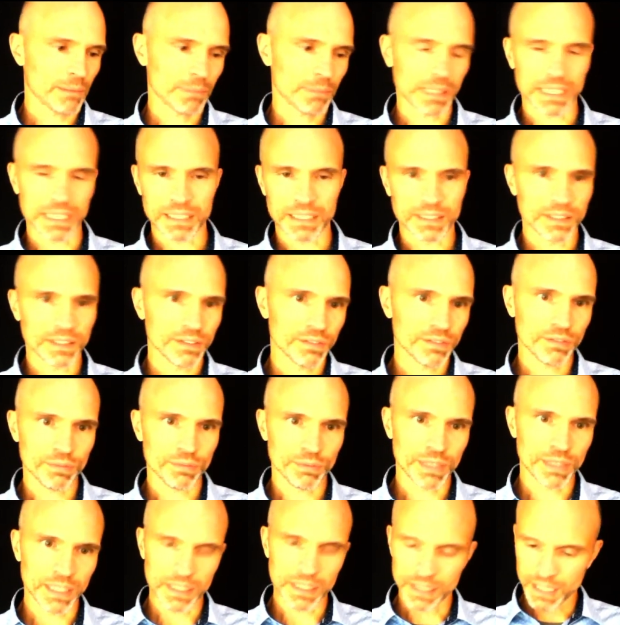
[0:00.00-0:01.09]
happening, these
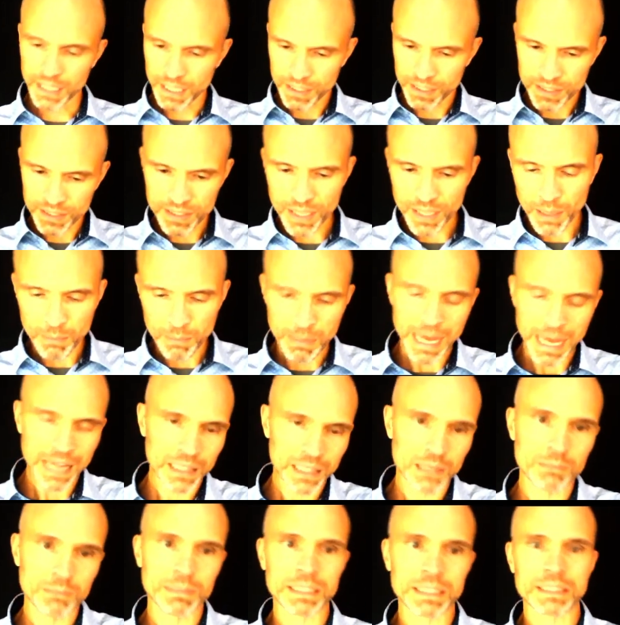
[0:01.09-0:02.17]
three
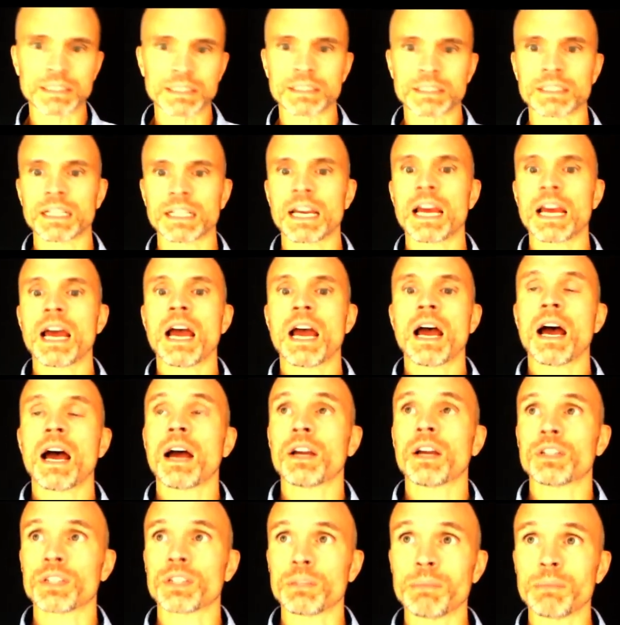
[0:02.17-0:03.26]
sub-elements
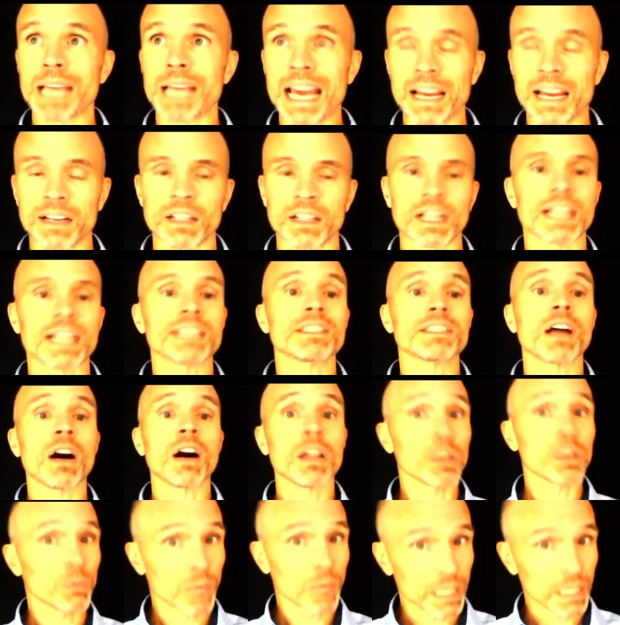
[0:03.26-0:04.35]
should be analyzed
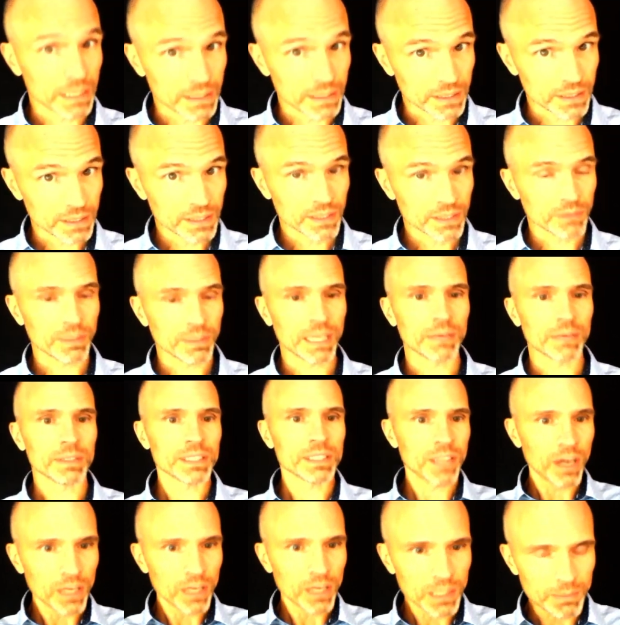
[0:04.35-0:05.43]
all at once, right? We
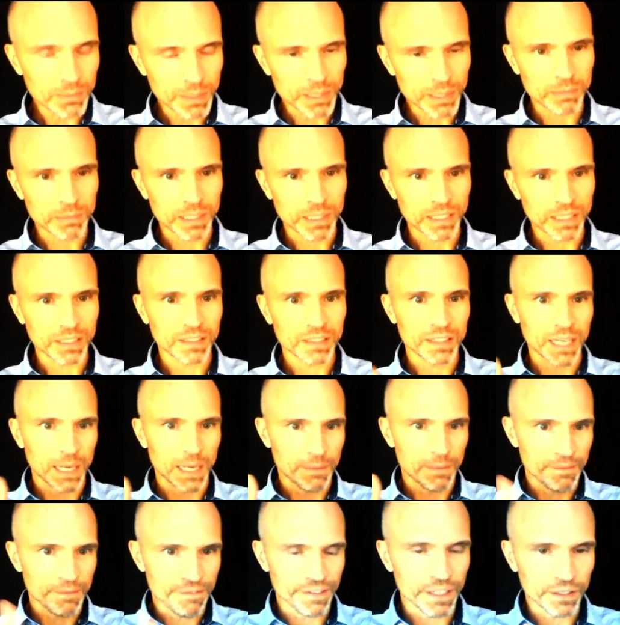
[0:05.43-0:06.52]
talk about them one at a
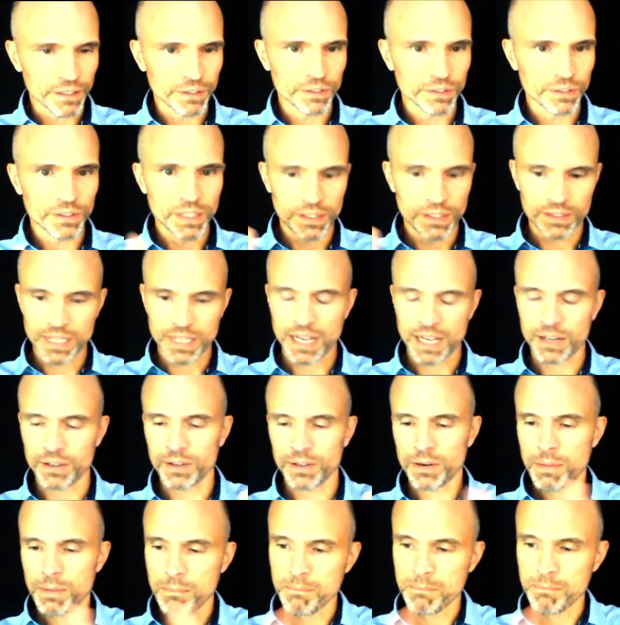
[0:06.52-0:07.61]
time, field,
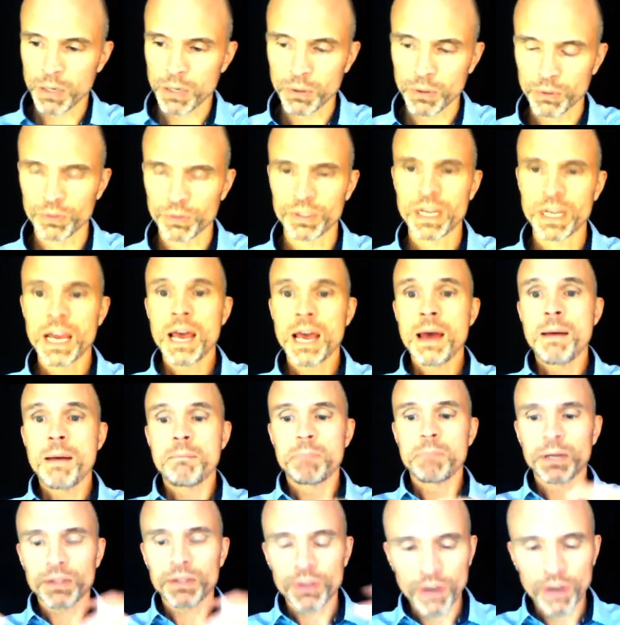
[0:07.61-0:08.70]
tenor, mode,
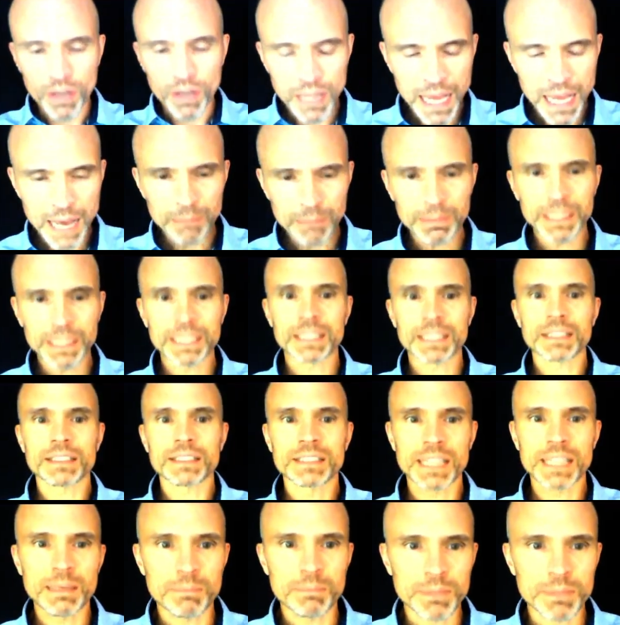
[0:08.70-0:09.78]
but they're all happening at the
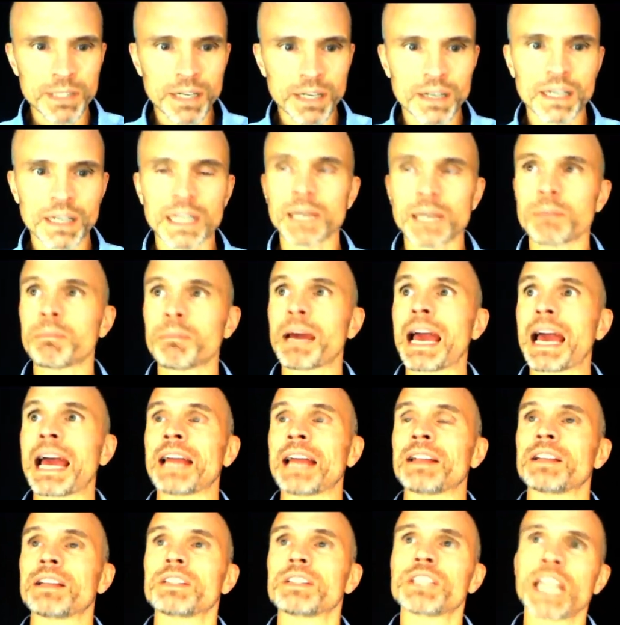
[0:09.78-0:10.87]
same time,
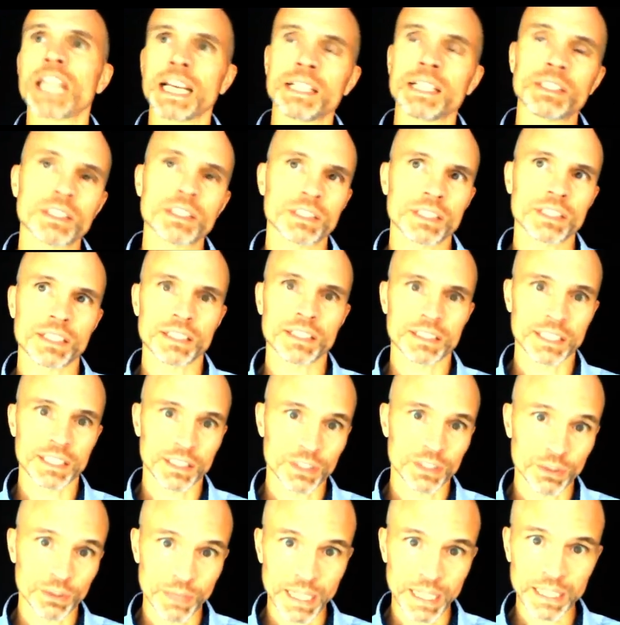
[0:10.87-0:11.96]
and changes to the
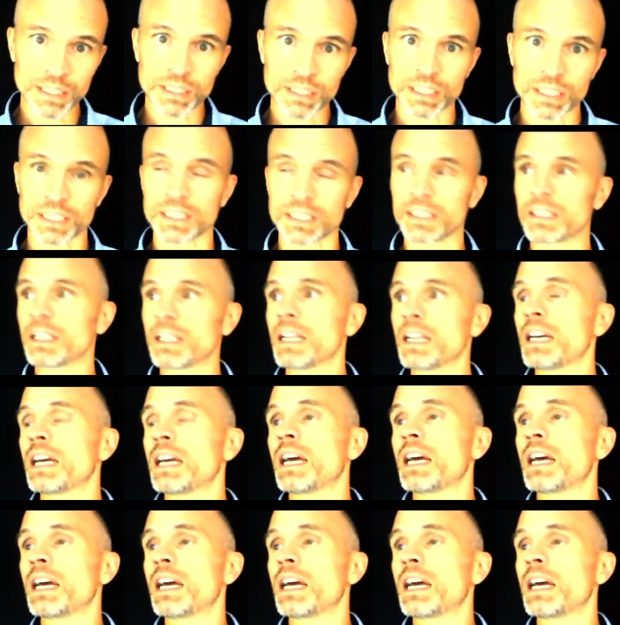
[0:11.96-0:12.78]
situation